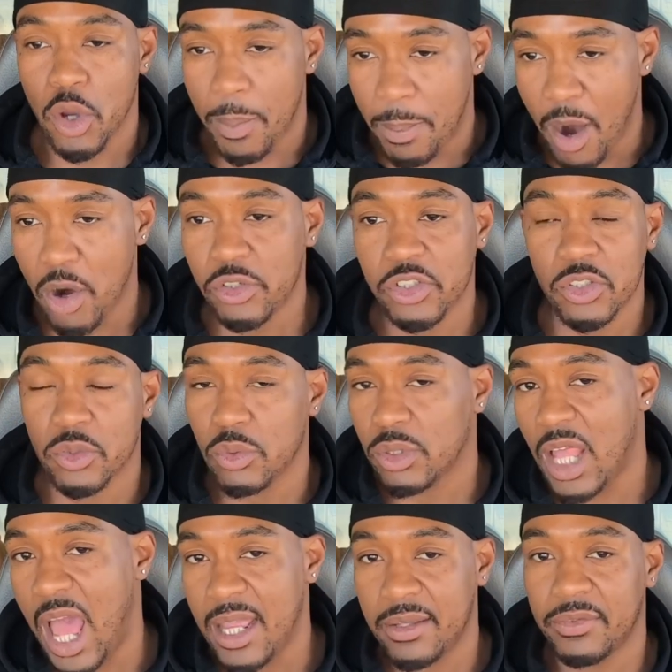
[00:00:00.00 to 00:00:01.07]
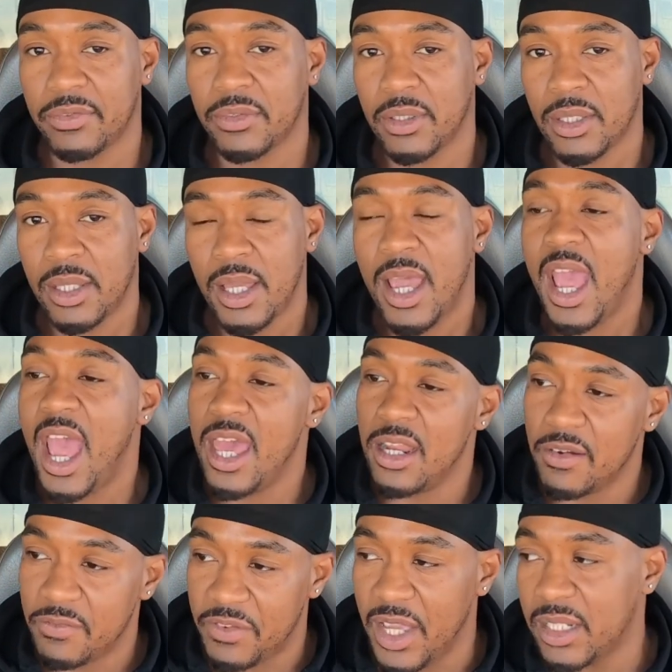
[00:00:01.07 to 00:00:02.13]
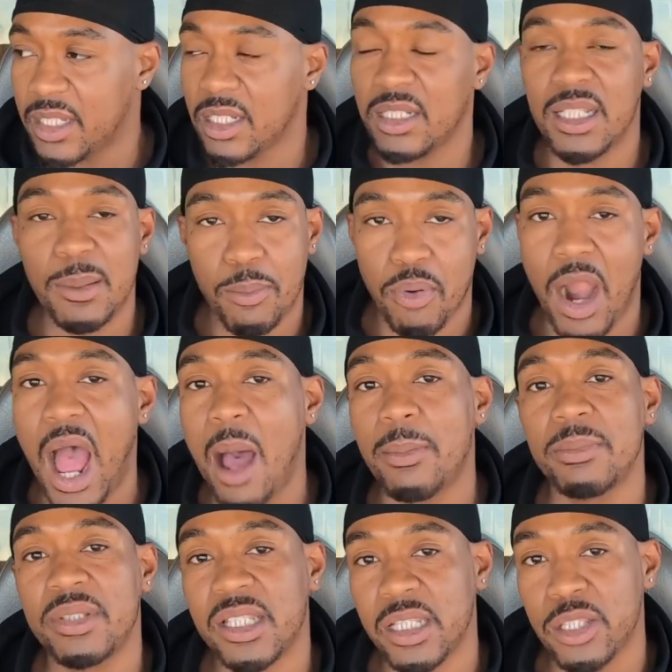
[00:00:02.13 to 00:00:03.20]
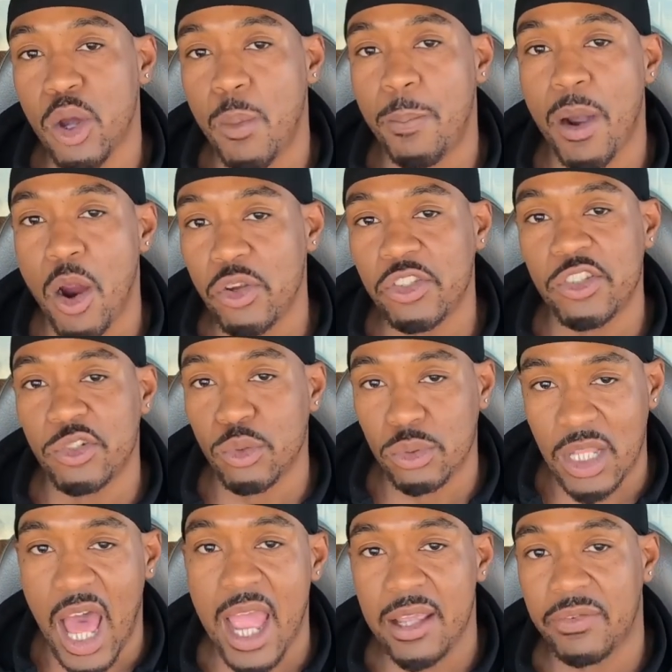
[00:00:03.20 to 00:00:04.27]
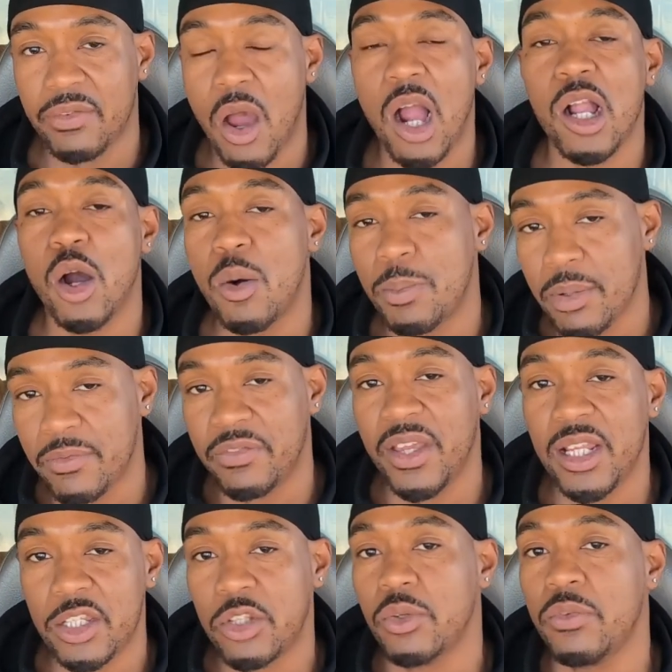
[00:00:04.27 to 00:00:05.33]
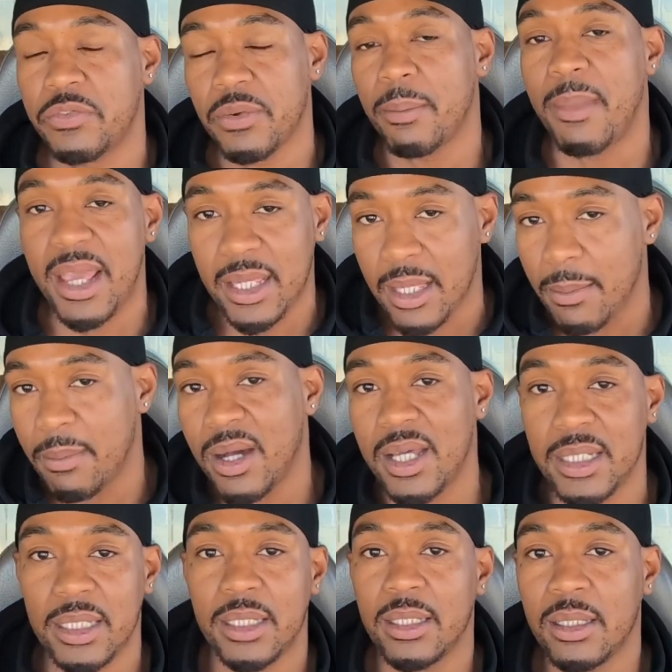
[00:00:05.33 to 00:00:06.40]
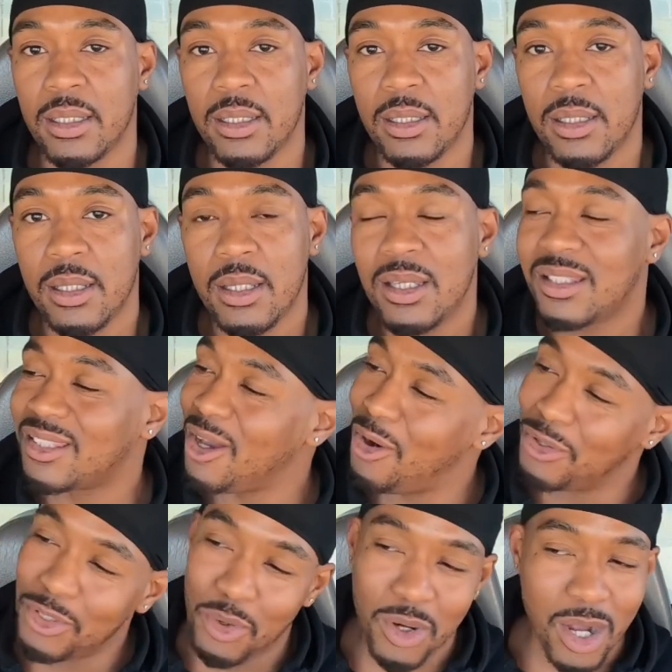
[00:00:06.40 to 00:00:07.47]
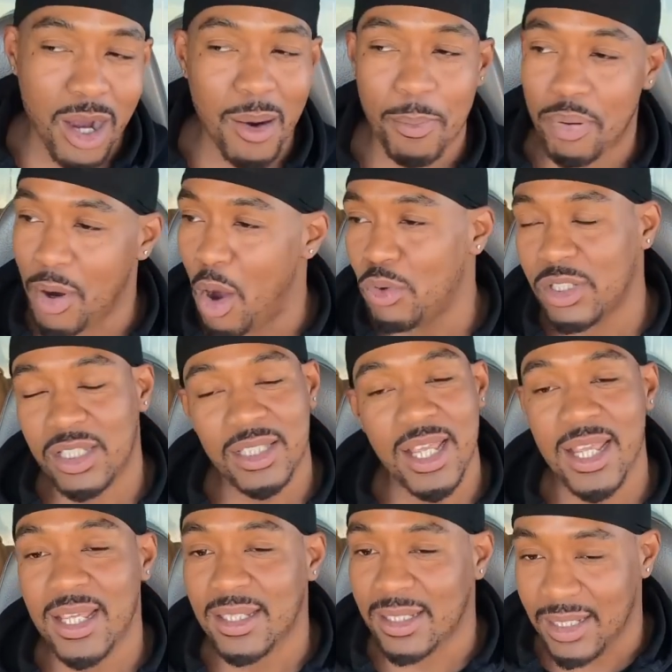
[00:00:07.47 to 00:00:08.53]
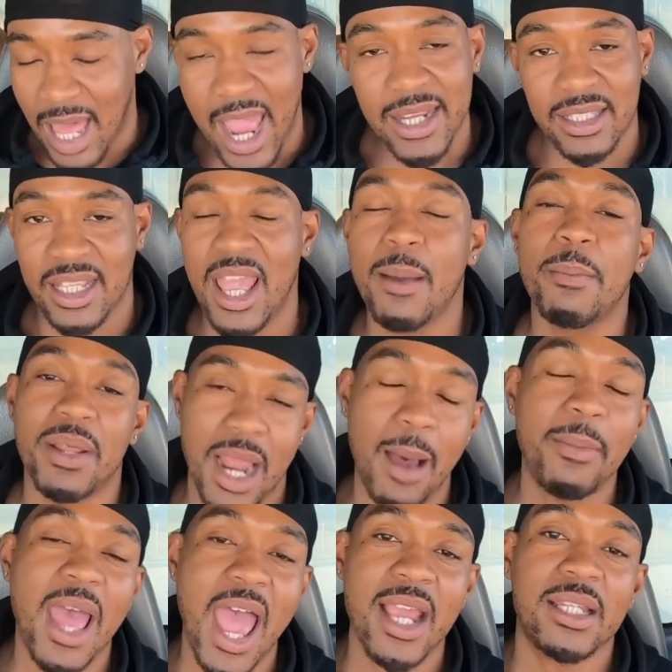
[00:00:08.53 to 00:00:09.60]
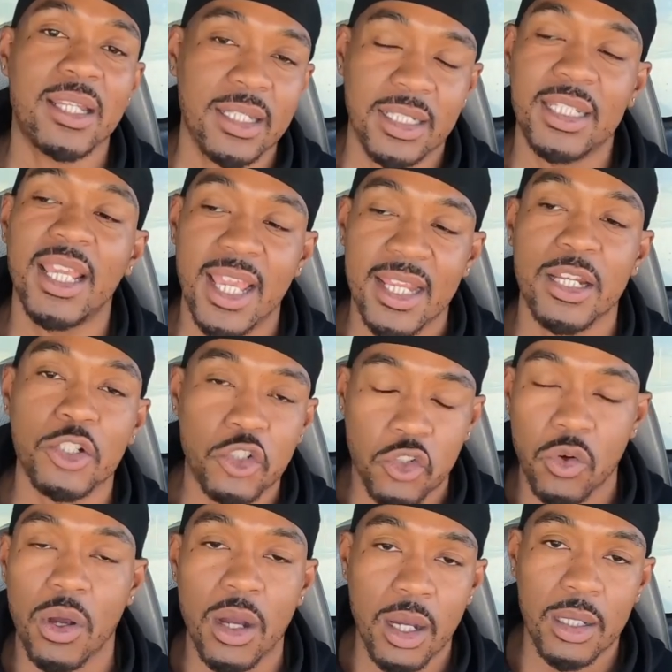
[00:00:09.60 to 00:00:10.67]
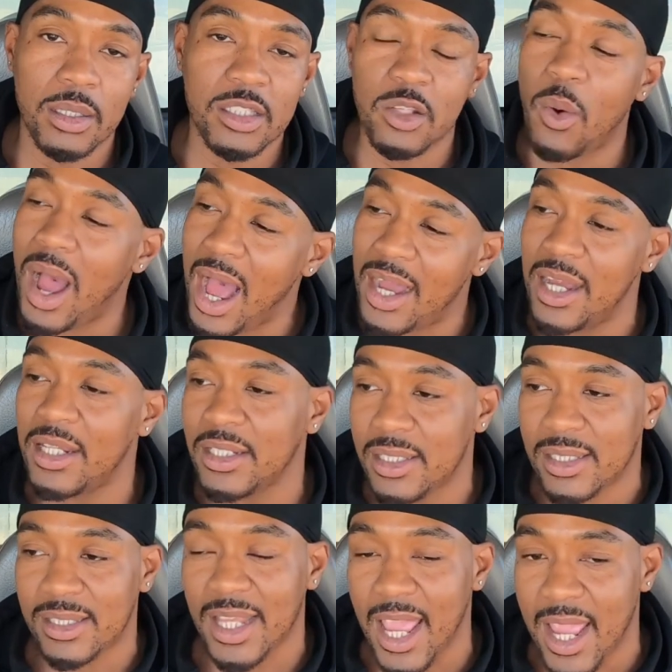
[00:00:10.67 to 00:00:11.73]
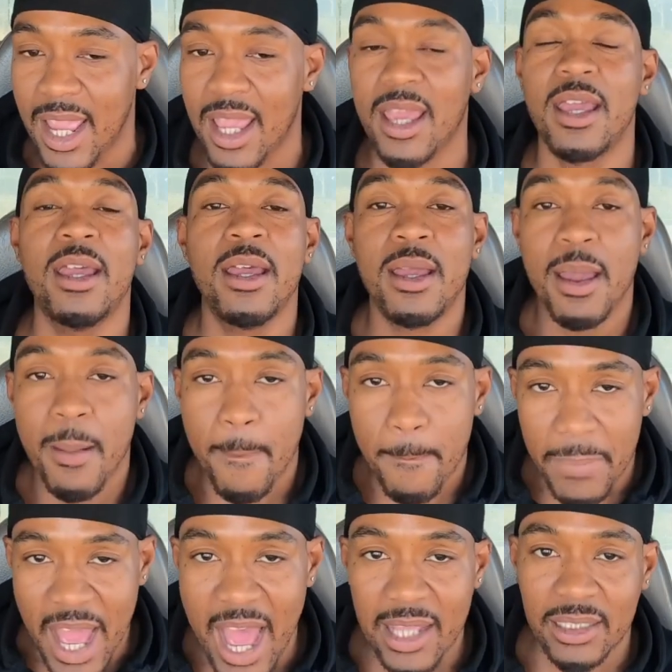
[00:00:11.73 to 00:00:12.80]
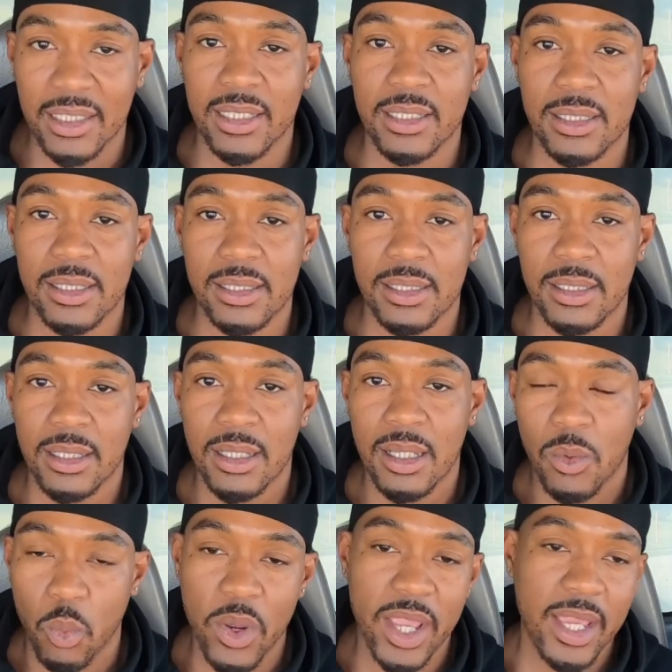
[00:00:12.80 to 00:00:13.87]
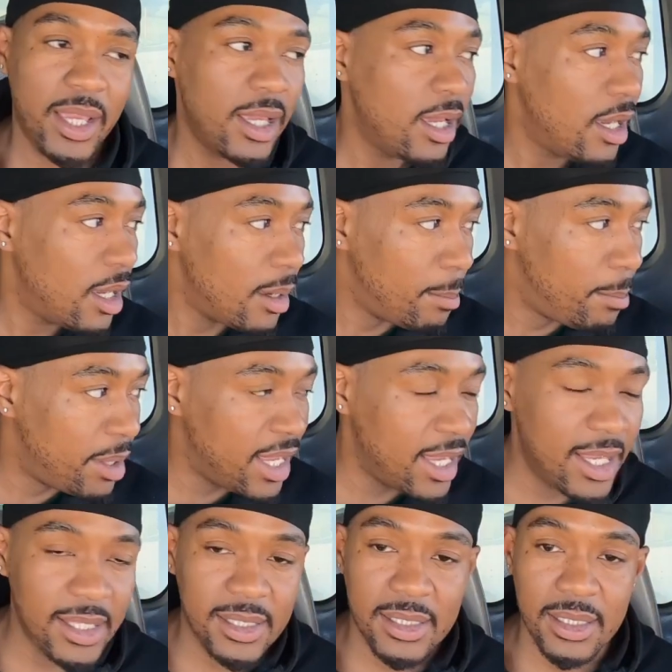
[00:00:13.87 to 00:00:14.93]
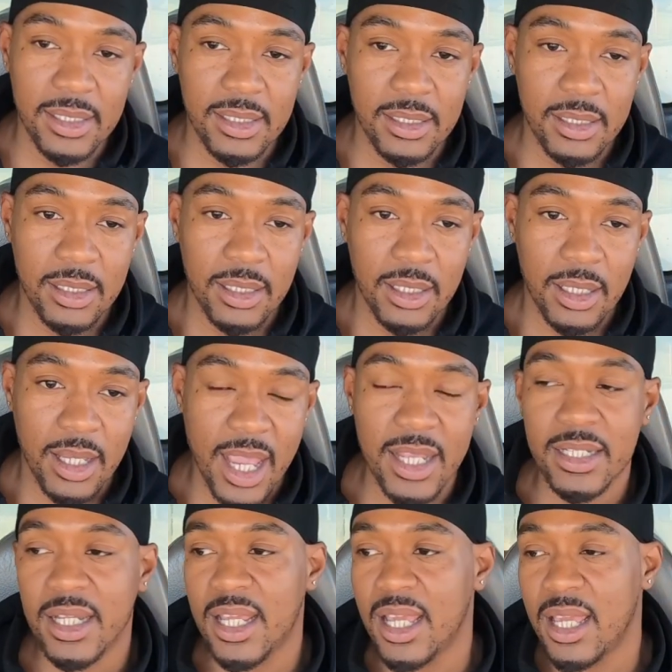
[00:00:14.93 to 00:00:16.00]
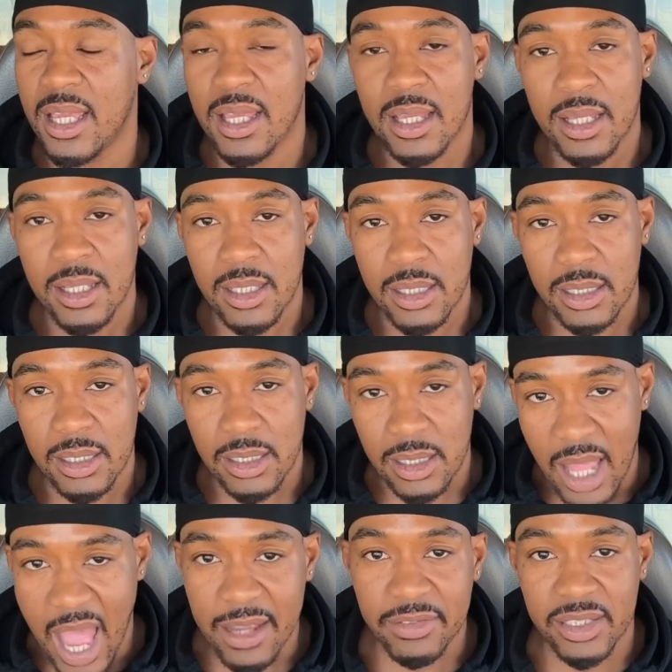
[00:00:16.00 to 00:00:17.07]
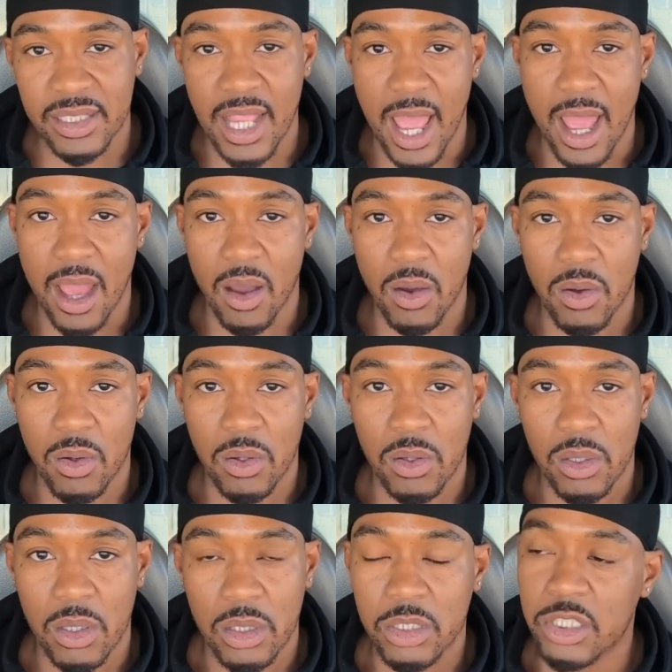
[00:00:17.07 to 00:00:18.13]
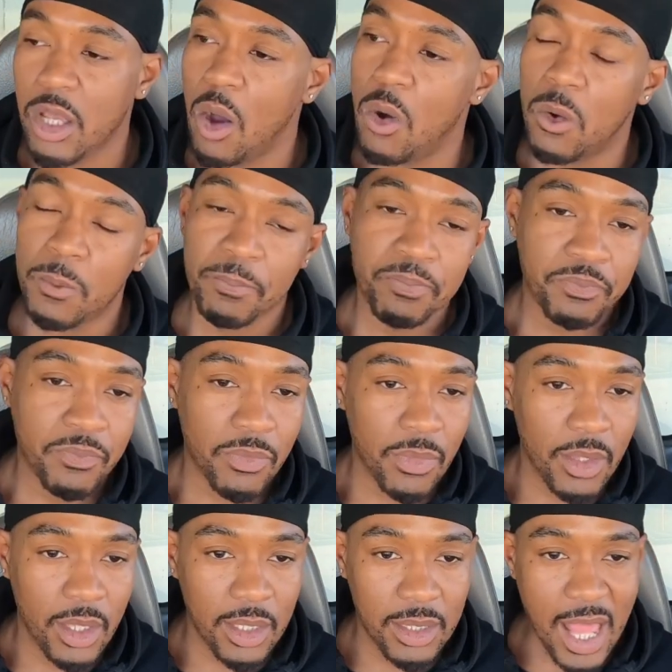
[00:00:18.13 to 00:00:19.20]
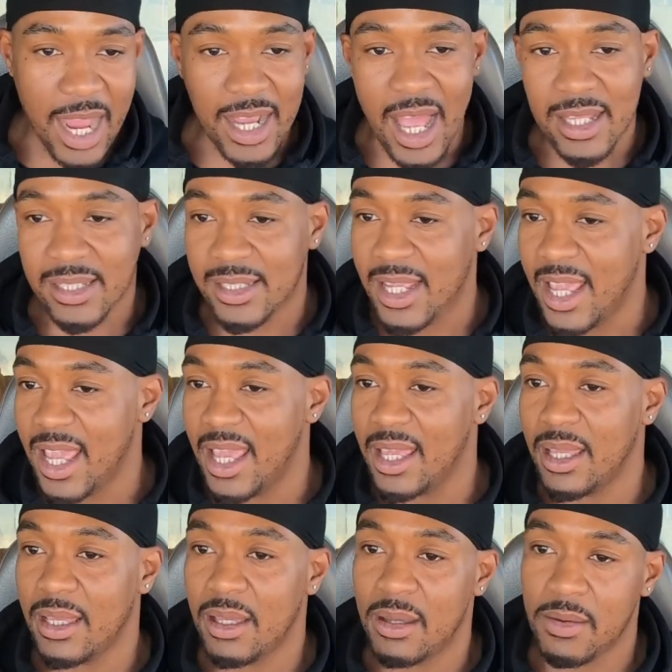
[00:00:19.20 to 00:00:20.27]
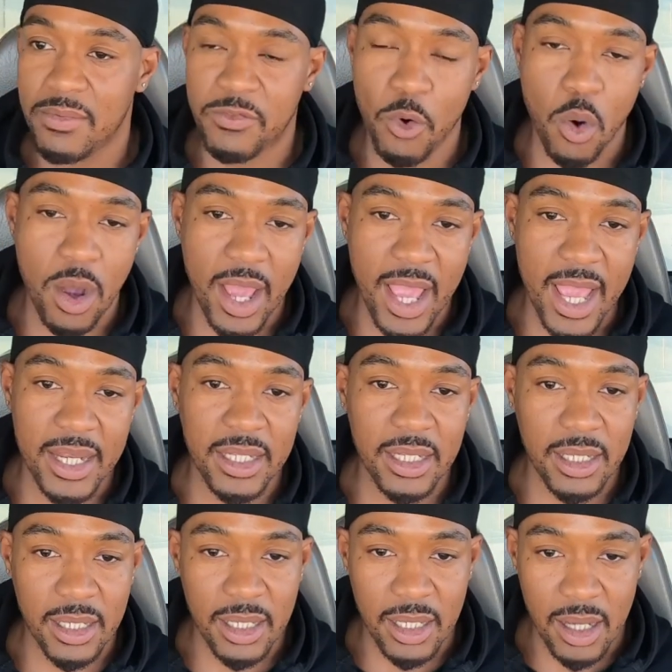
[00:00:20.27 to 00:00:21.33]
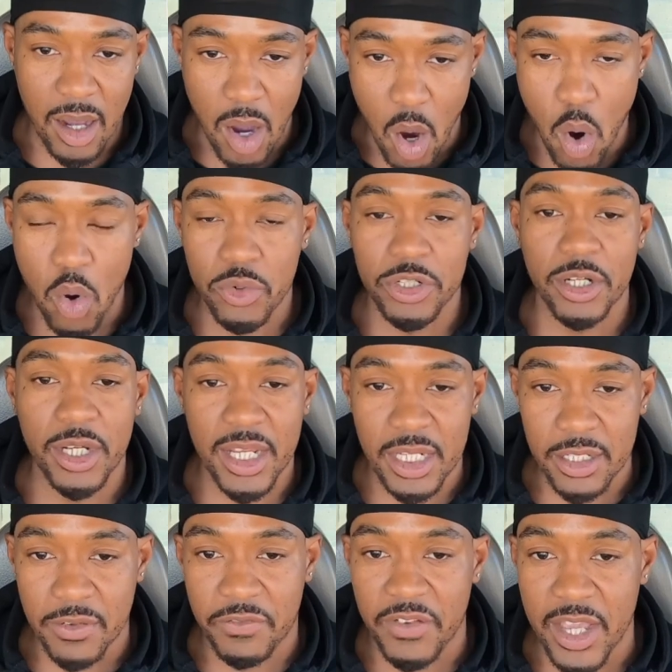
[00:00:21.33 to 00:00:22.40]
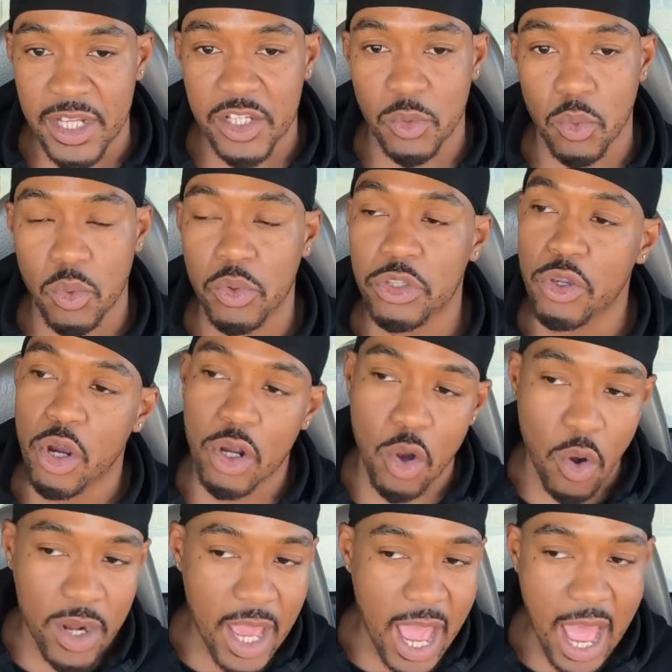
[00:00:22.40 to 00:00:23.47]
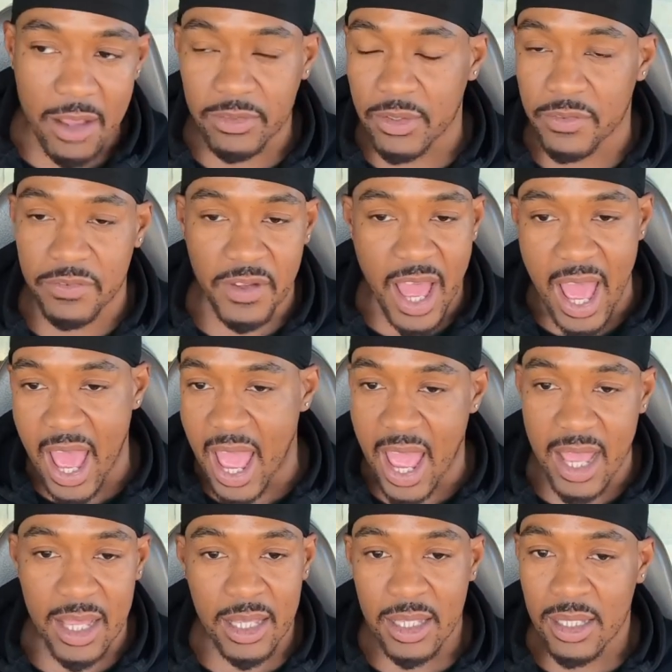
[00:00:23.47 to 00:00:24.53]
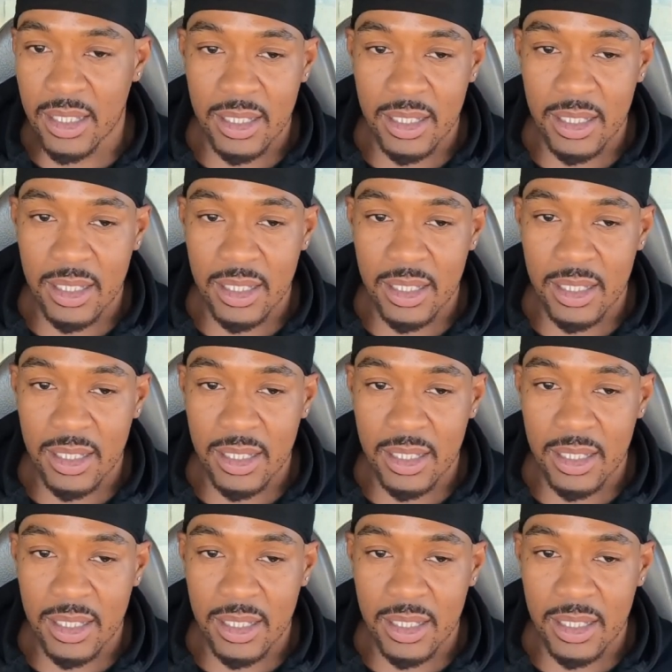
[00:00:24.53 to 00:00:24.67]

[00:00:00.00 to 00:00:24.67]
your personal life. And eventually problems in your personal life are going to prevent you from making money. So you could approach things like that, but I'm actually in a truck. So I understand balance with business and then lifestyle. So like I said, for an older individual, you're going to have to find